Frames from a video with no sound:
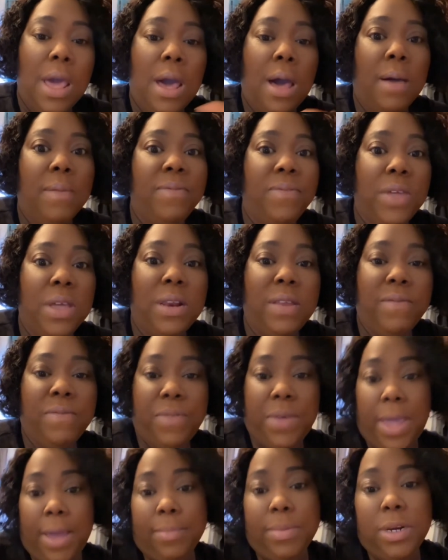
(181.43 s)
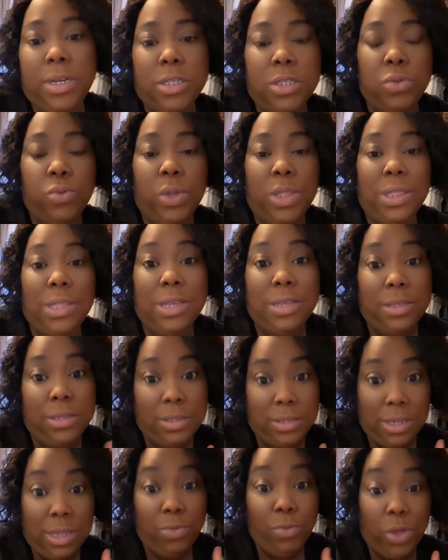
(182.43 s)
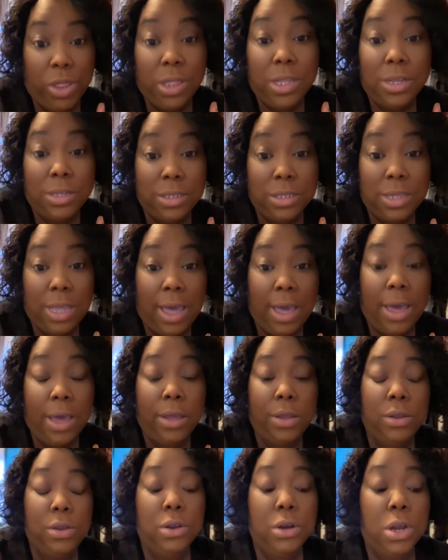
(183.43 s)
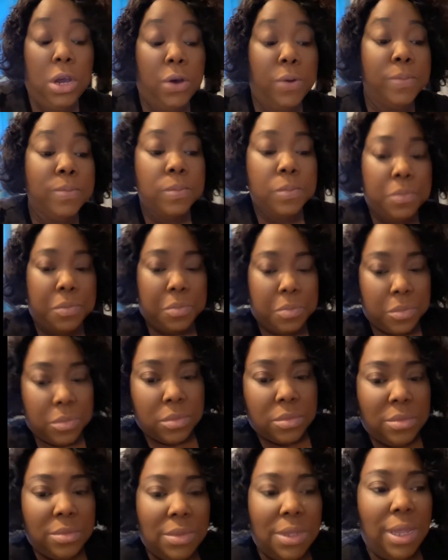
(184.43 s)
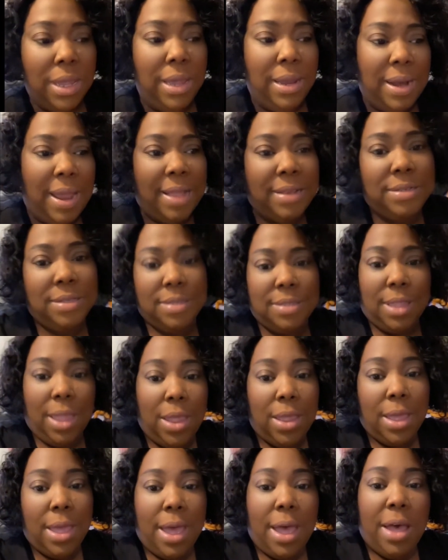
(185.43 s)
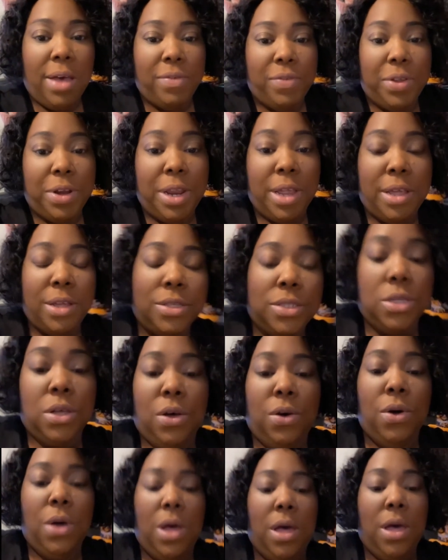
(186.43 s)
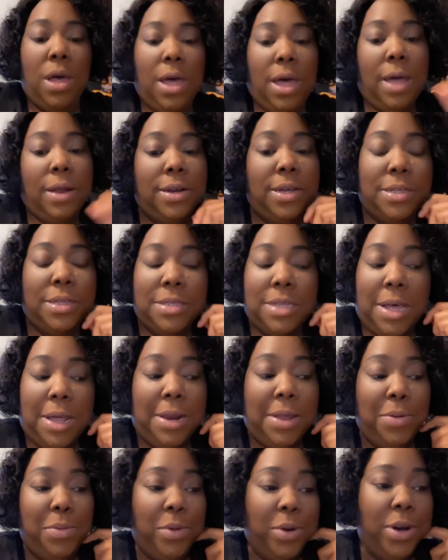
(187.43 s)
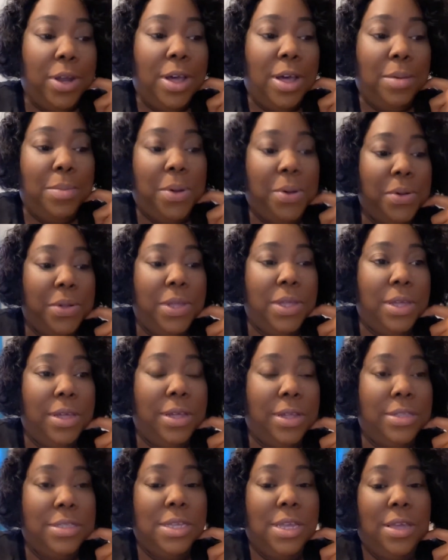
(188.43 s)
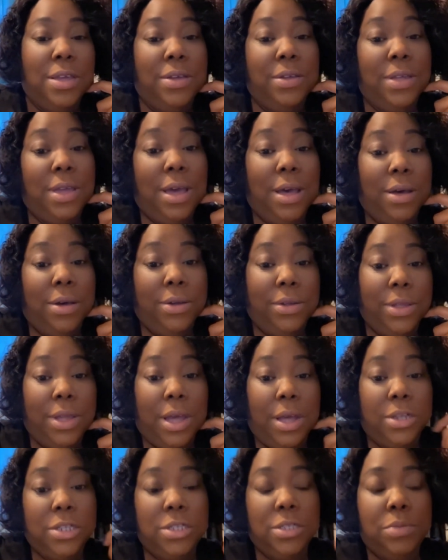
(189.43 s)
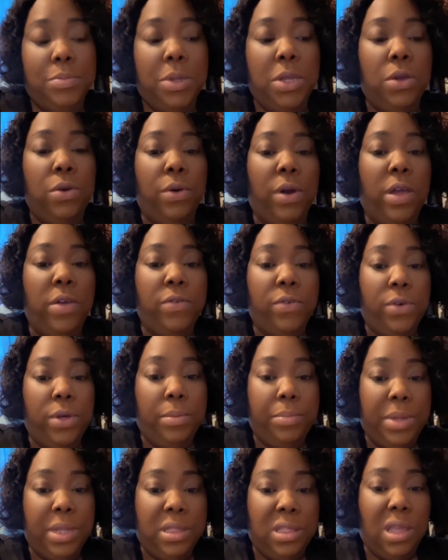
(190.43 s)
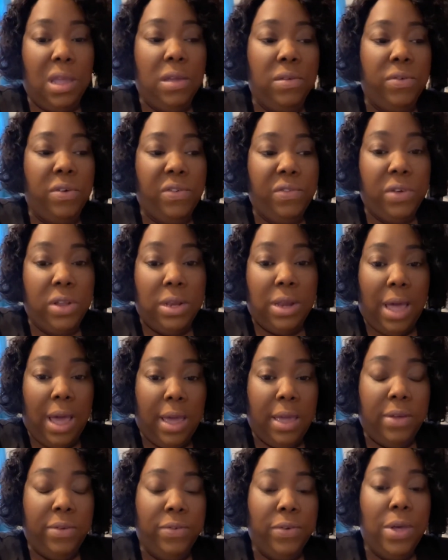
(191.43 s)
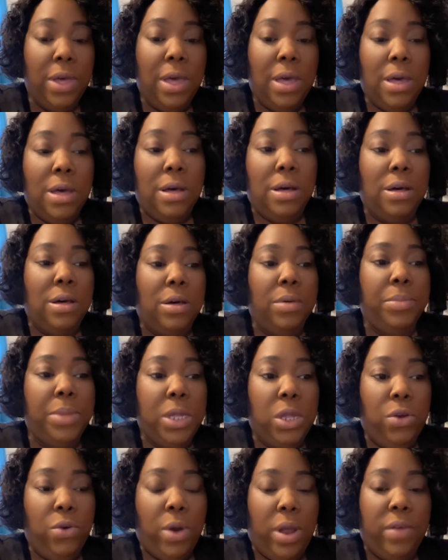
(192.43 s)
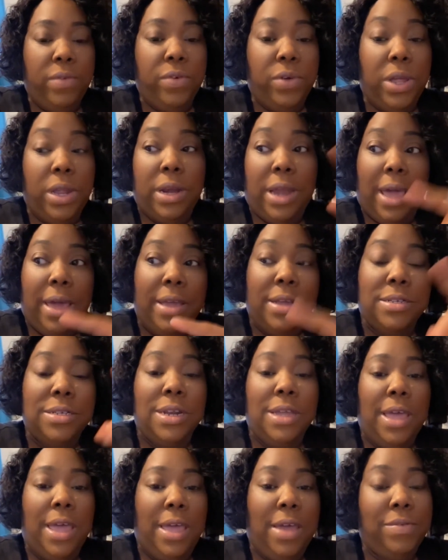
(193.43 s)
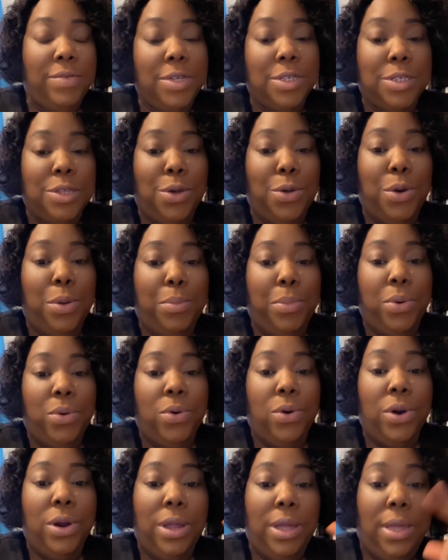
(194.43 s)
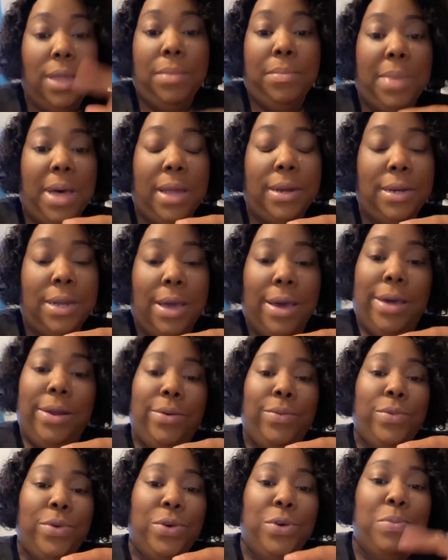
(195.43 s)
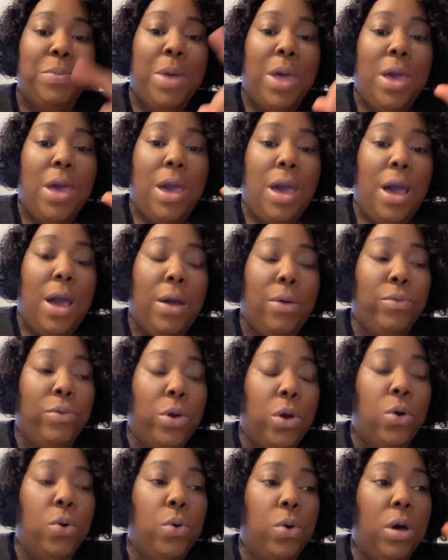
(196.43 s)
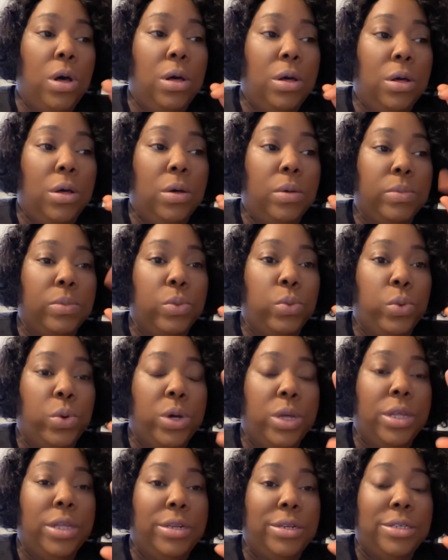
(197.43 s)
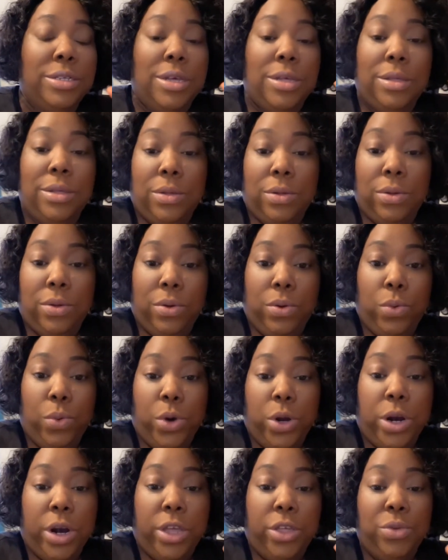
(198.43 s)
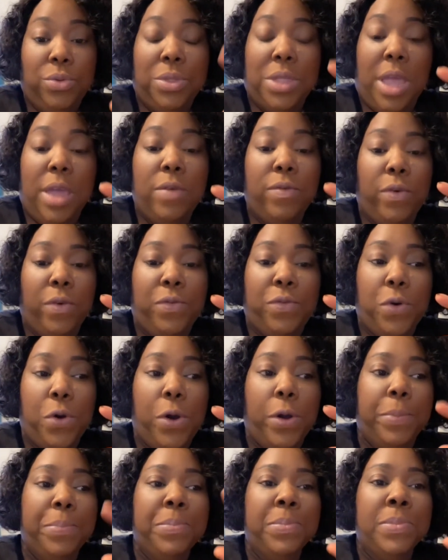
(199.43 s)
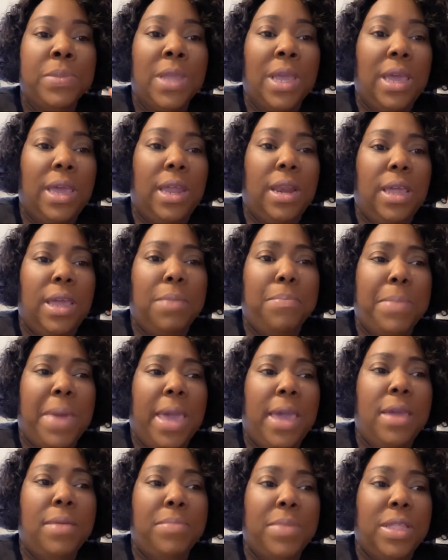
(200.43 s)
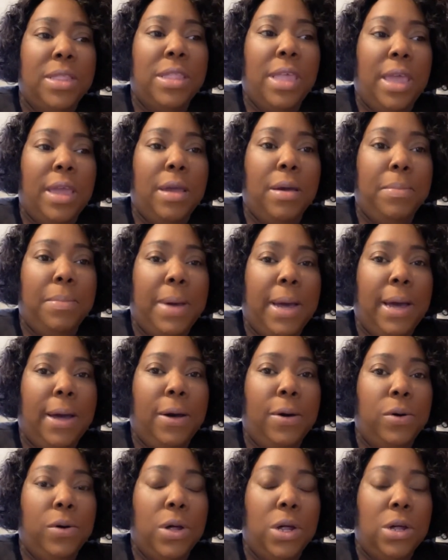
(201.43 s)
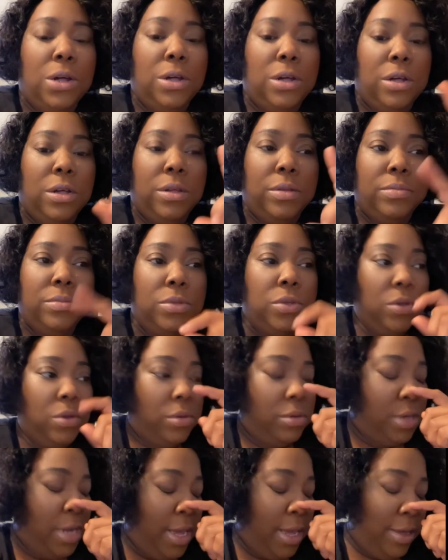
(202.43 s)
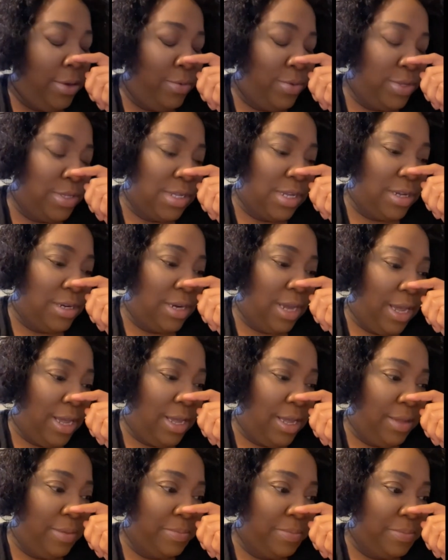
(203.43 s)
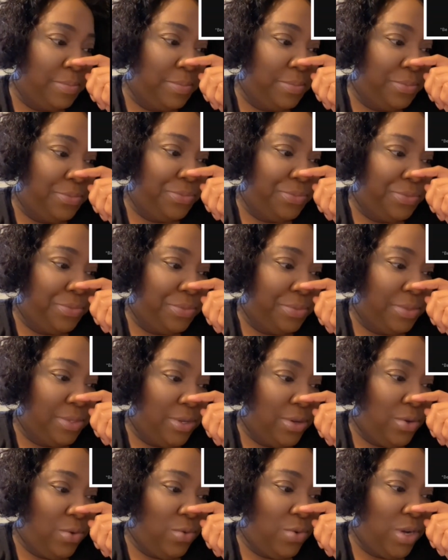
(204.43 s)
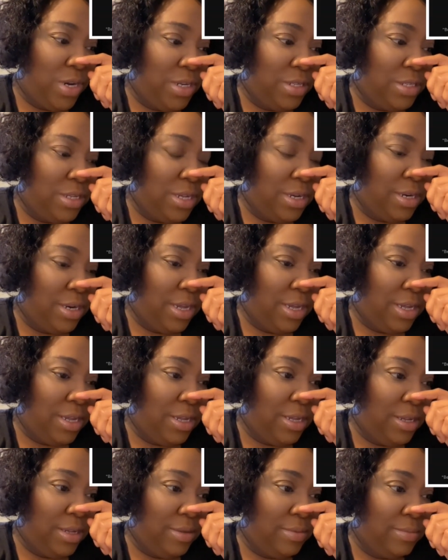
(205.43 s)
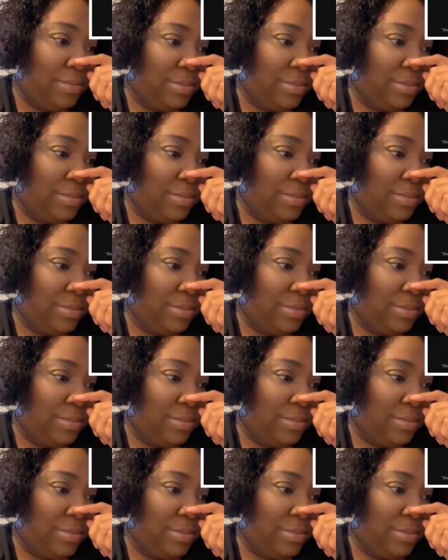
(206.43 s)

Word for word: i'm feeling fabulous within within side you know and i just thank god for that so that's all I want to come on here and tell y'all. Y'all just be grateful and be thankful for life. Um, be grateful. And I actually have this on the board in my dining room. I wrote, um, what what are you thankful for? And it made me think about um, dang, what's her name? What is her name?